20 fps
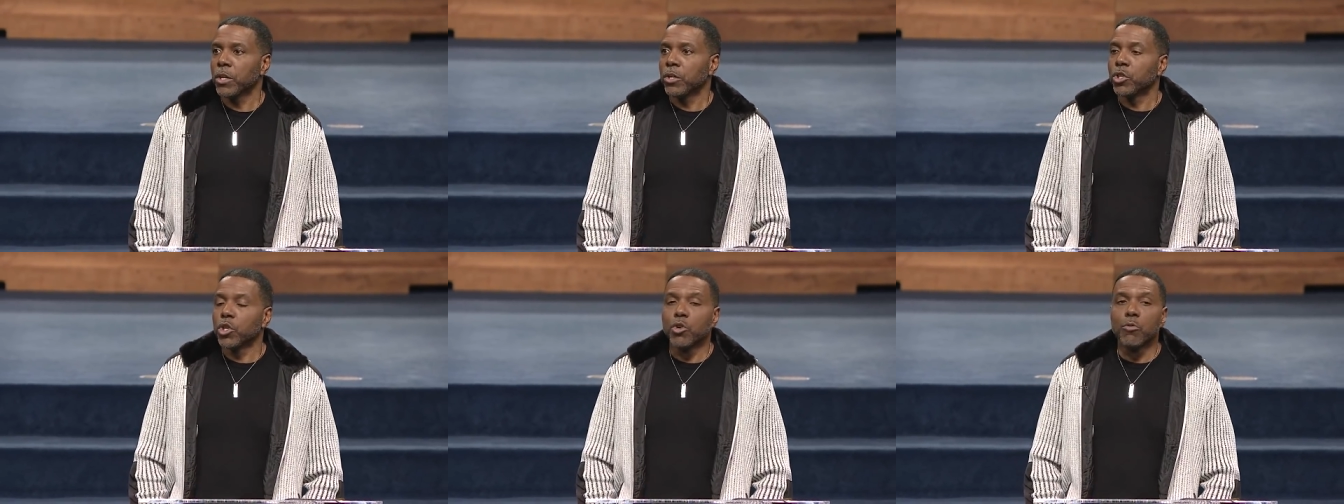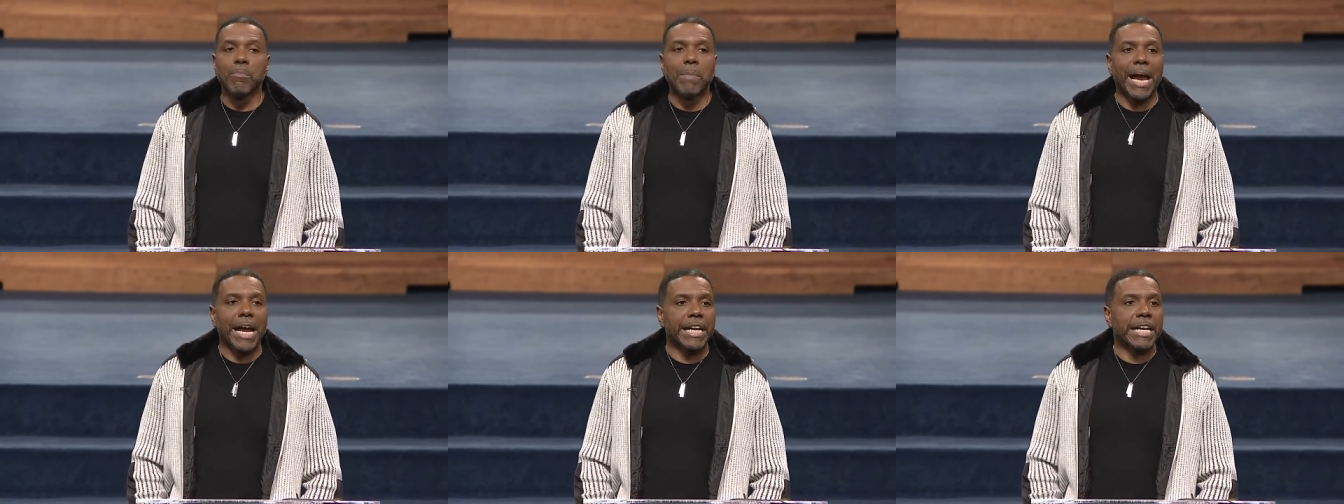You
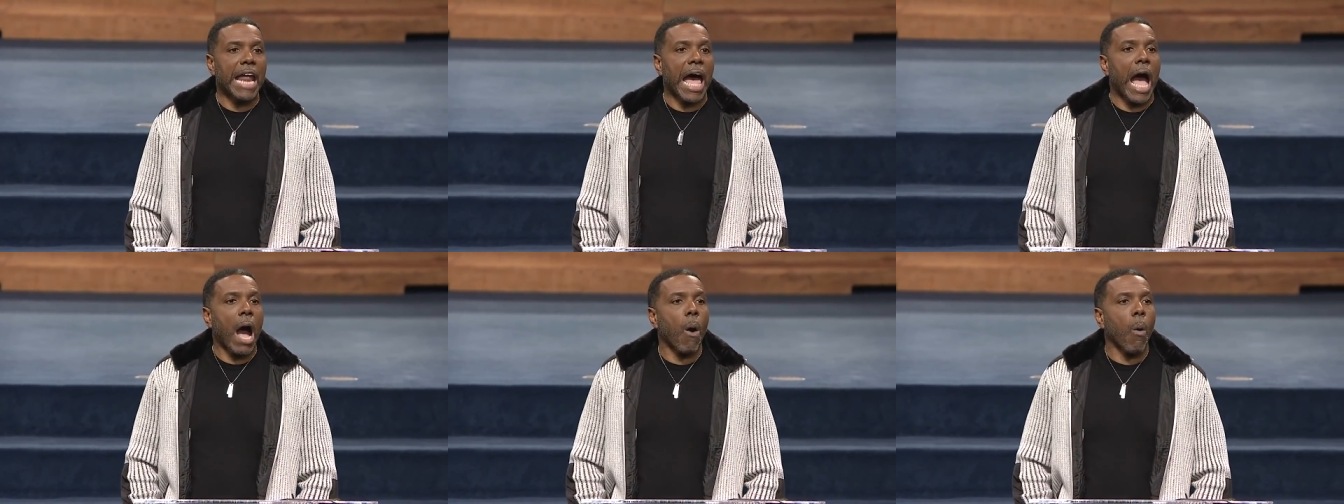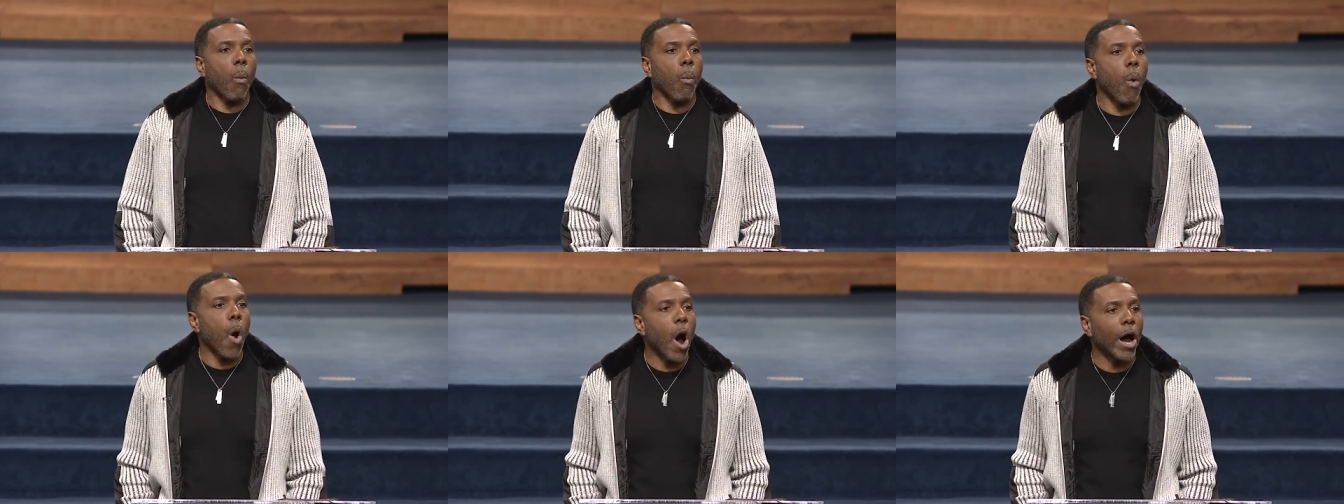may
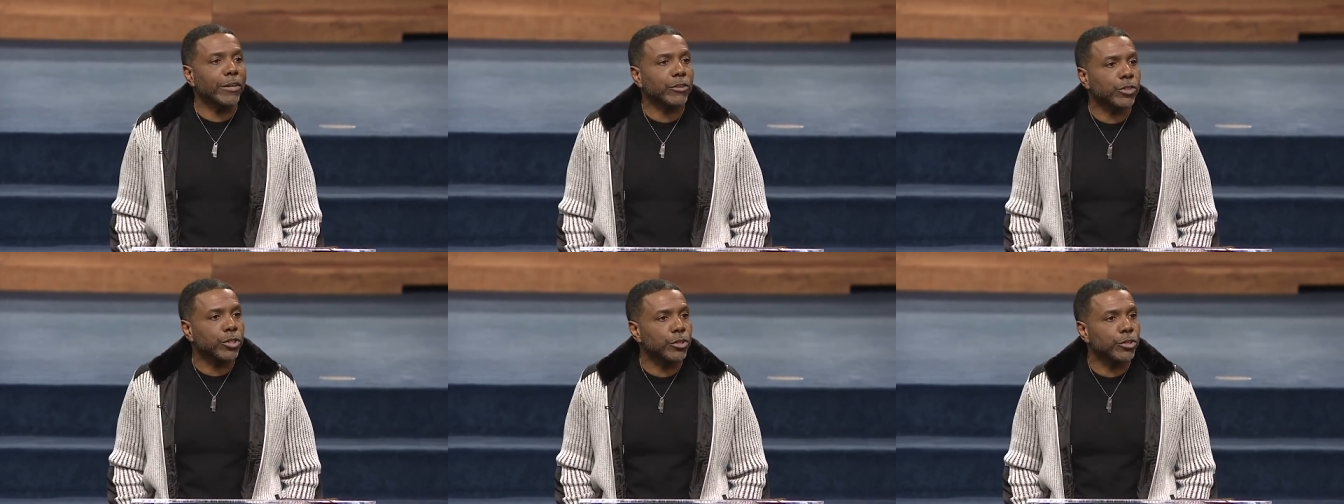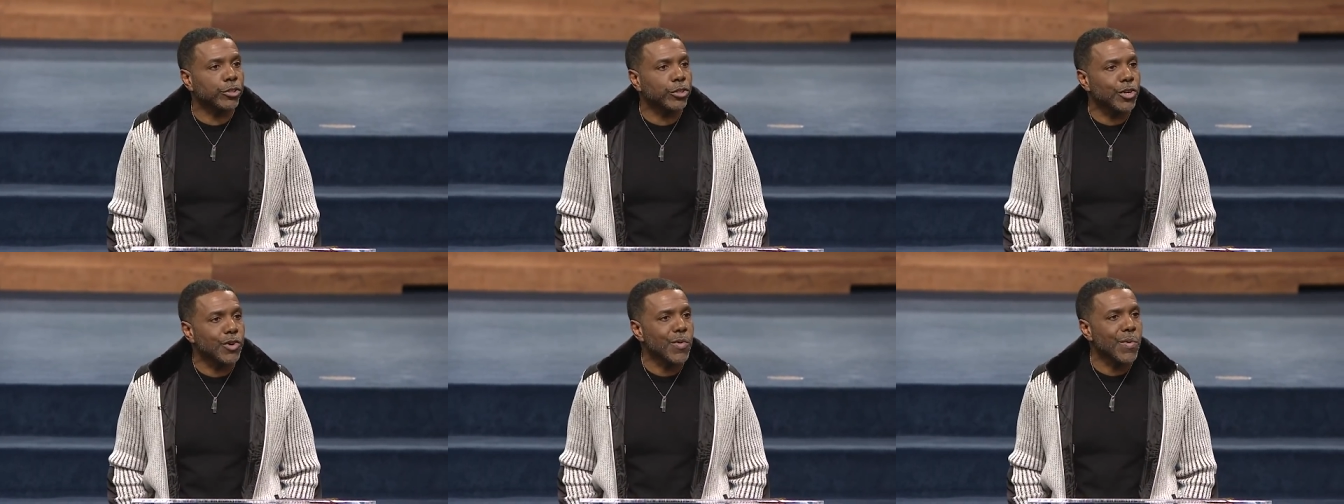not want to
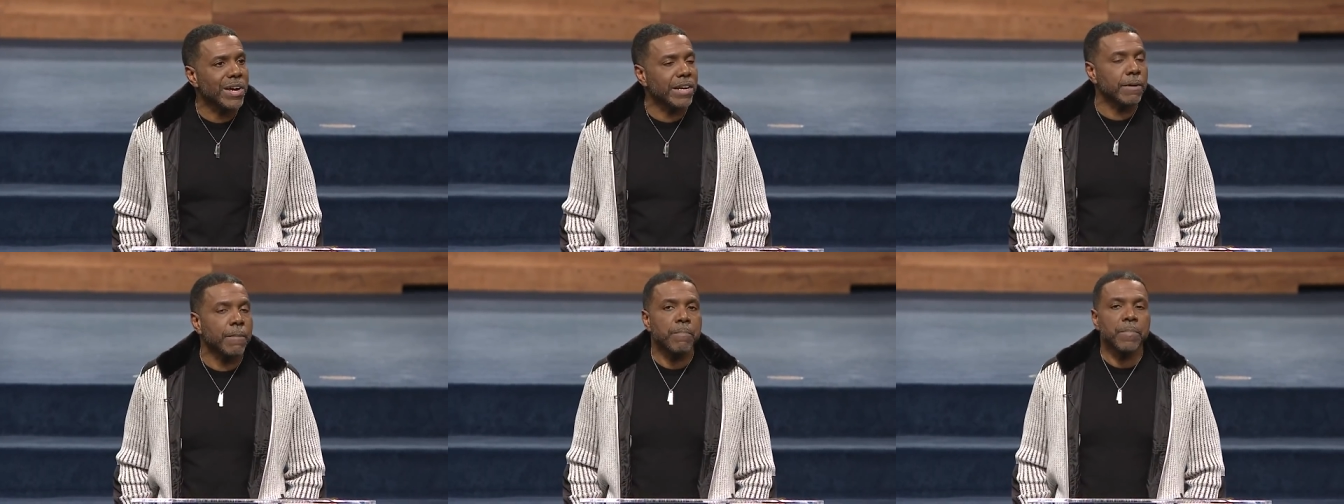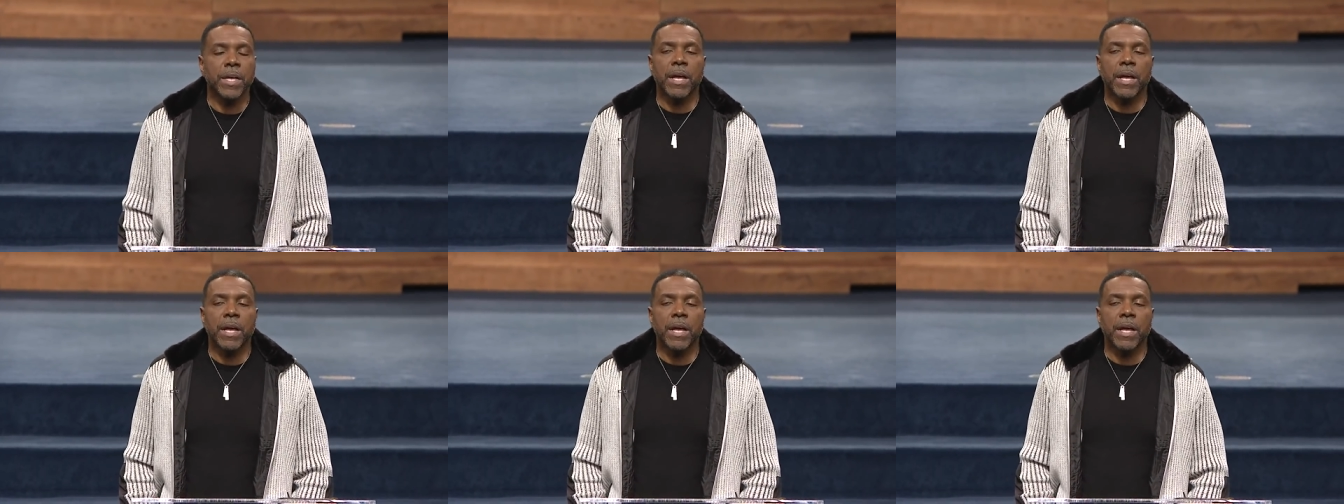do it.